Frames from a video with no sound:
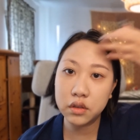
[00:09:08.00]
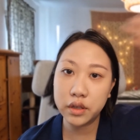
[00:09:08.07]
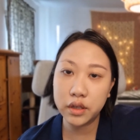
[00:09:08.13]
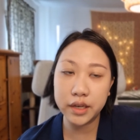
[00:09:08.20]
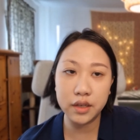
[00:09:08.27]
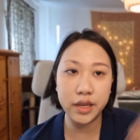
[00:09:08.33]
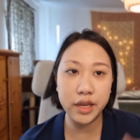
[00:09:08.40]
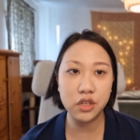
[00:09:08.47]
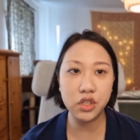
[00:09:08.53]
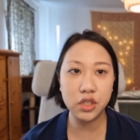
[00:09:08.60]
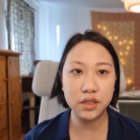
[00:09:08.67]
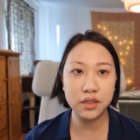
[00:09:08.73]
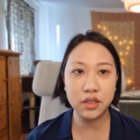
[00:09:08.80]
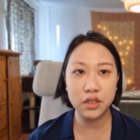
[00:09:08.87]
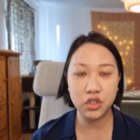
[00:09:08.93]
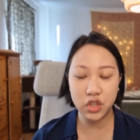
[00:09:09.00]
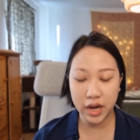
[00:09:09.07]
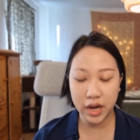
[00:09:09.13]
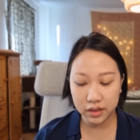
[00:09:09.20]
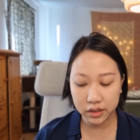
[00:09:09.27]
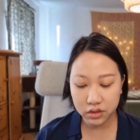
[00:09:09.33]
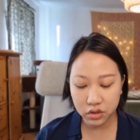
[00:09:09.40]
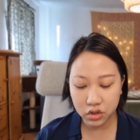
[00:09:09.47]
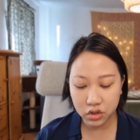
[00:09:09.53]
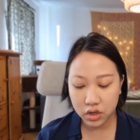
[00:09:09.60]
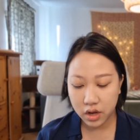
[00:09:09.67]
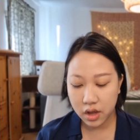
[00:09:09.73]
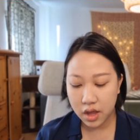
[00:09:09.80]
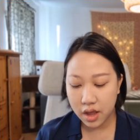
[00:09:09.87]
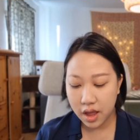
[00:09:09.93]
engaging in this challenge.
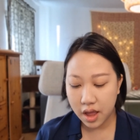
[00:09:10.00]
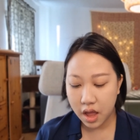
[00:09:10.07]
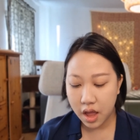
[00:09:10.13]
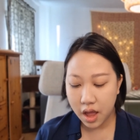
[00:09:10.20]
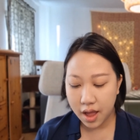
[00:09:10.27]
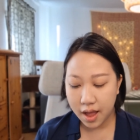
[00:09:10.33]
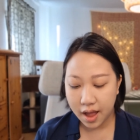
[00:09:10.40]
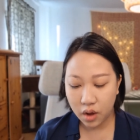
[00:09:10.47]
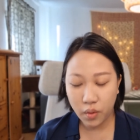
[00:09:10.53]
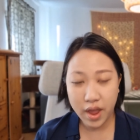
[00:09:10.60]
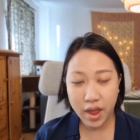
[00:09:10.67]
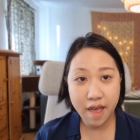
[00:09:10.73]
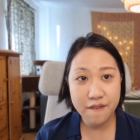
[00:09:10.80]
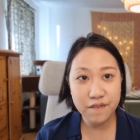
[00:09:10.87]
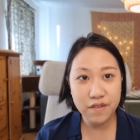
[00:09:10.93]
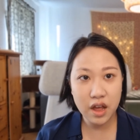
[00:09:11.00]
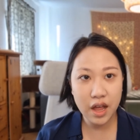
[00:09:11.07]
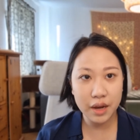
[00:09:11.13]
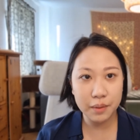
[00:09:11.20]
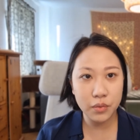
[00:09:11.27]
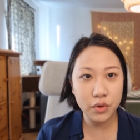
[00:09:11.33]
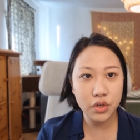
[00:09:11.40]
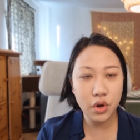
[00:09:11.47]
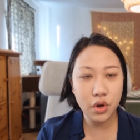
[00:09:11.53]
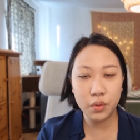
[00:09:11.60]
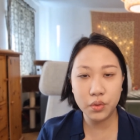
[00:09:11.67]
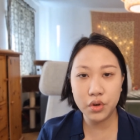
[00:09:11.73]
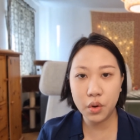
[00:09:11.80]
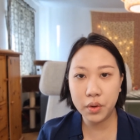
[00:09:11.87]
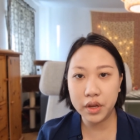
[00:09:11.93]
However, I
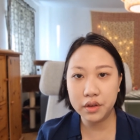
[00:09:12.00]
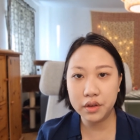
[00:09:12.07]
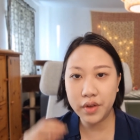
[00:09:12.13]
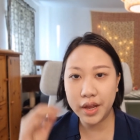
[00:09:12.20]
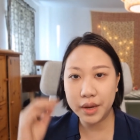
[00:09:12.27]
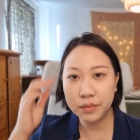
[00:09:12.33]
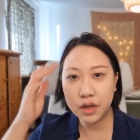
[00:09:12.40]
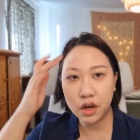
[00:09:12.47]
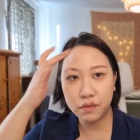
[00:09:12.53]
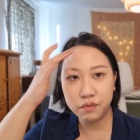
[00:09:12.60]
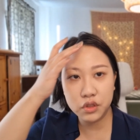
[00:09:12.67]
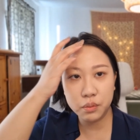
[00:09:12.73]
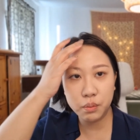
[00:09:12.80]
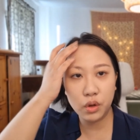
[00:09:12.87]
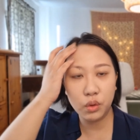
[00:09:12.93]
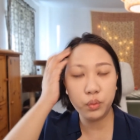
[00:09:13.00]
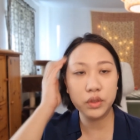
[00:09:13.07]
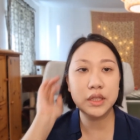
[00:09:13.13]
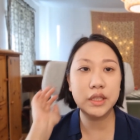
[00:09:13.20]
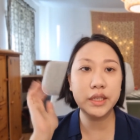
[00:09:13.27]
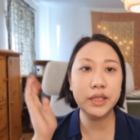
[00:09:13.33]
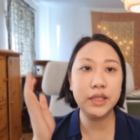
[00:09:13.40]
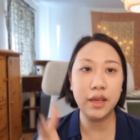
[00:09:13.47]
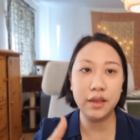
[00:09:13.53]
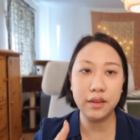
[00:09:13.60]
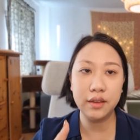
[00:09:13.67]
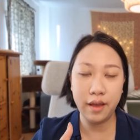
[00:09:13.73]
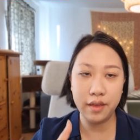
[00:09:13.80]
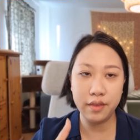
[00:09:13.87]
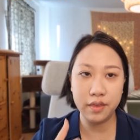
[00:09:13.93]
don't know if I'm comfortable with
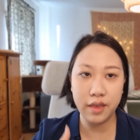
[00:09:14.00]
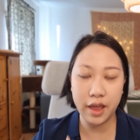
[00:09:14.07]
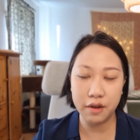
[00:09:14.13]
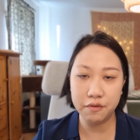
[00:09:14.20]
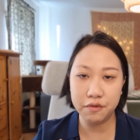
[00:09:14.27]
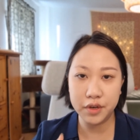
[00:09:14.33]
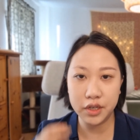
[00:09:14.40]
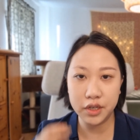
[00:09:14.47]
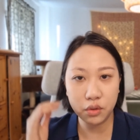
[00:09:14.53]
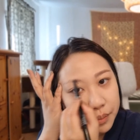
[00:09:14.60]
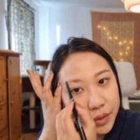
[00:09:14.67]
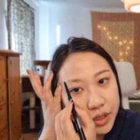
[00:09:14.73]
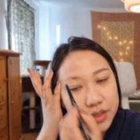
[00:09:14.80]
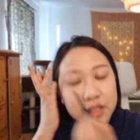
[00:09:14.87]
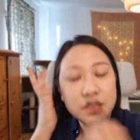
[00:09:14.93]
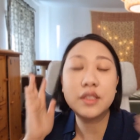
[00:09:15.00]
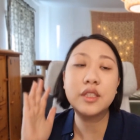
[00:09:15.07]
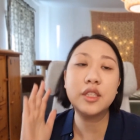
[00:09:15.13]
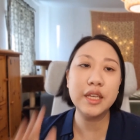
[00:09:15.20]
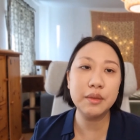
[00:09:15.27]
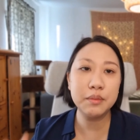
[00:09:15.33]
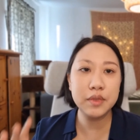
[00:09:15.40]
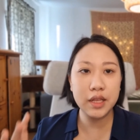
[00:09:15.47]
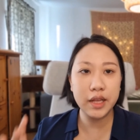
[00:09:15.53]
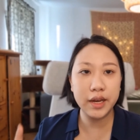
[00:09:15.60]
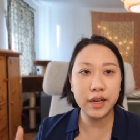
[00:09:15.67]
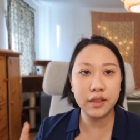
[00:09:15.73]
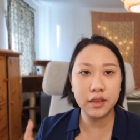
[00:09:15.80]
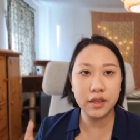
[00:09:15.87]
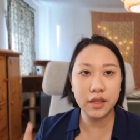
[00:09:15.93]
linking that video because it seems
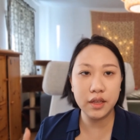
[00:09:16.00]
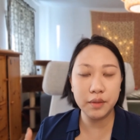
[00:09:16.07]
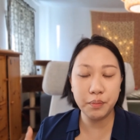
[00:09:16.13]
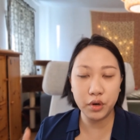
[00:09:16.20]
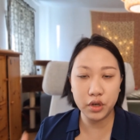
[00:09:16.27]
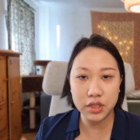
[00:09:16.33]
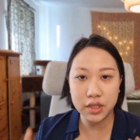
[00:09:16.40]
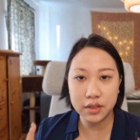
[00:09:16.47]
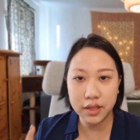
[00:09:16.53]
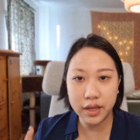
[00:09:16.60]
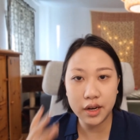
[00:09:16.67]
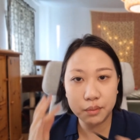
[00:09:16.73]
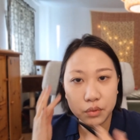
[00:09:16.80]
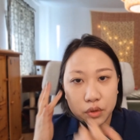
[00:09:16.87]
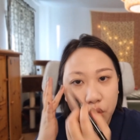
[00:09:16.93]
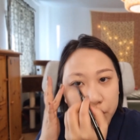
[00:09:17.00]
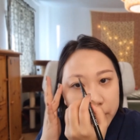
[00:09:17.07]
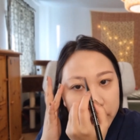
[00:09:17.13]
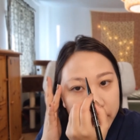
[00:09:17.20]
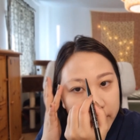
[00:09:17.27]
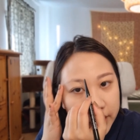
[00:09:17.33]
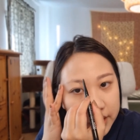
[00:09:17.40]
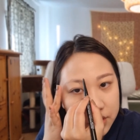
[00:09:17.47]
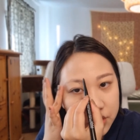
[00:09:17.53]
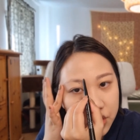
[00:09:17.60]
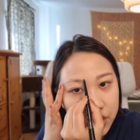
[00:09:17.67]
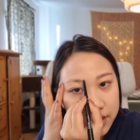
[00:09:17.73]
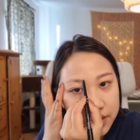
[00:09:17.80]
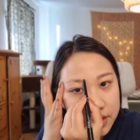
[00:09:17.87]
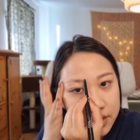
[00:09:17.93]
like the person that uploaded it has
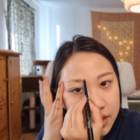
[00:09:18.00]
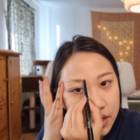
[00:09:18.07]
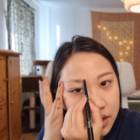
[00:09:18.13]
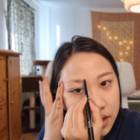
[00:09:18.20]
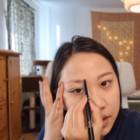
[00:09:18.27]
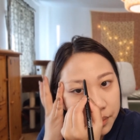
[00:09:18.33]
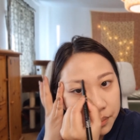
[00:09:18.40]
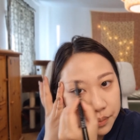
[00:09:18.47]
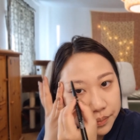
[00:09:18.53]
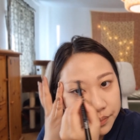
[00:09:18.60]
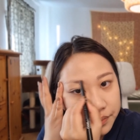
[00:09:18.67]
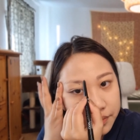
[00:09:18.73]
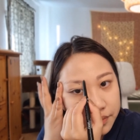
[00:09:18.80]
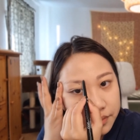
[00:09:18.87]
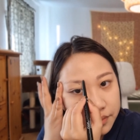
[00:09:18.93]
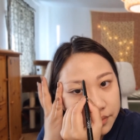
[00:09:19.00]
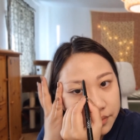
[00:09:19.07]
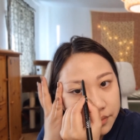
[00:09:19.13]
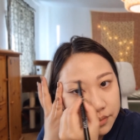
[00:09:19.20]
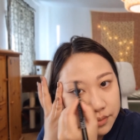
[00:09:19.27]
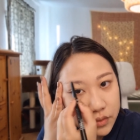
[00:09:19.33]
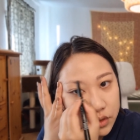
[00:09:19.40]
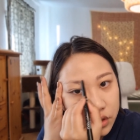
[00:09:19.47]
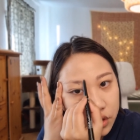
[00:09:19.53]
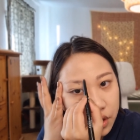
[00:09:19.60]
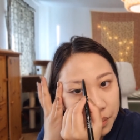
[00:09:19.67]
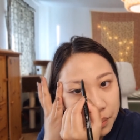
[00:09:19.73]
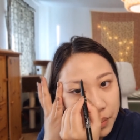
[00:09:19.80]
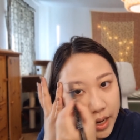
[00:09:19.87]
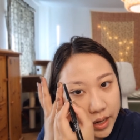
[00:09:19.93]
just
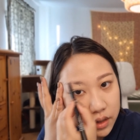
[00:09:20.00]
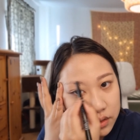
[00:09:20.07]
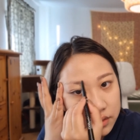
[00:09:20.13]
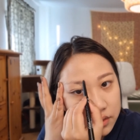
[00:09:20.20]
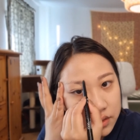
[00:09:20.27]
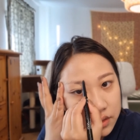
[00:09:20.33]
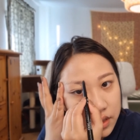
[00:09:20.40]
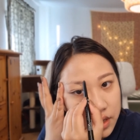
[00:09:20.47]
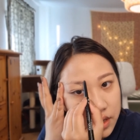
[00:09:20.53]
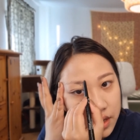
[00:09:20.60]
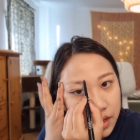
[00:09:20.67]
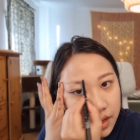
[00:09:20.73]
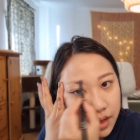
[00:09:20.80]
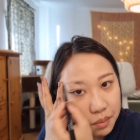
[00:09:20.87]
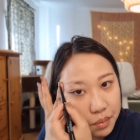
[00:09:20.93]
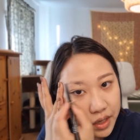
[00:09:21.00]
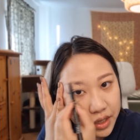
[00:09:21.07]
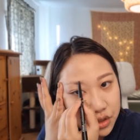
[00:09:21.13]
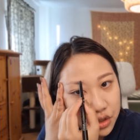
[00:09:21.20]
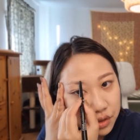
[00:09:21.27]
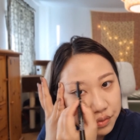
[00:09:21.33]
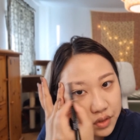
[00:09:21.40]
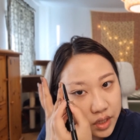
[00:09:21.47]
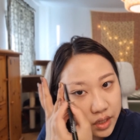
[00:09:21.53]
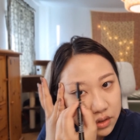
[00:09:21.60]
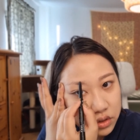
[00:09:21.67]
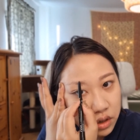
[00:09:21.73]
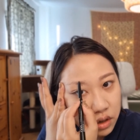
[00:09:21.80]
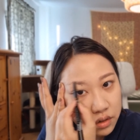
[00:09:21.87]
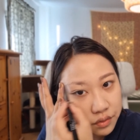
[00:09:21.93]
compiled a bunch of
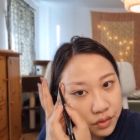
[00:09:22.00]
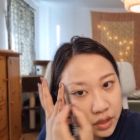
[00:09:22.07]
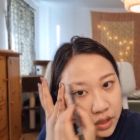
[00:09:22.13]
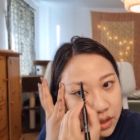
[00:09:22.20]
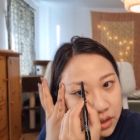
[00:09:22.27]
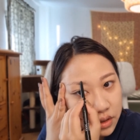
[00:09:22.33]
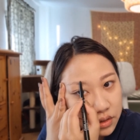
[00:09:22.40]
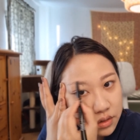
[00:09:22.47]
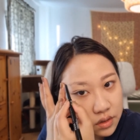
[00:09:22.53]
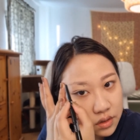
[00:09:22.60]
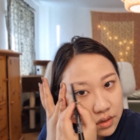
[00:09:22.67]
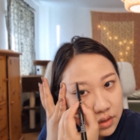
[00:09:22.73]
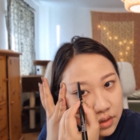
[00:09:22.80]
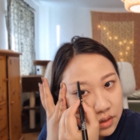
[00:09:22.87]
TikTok videos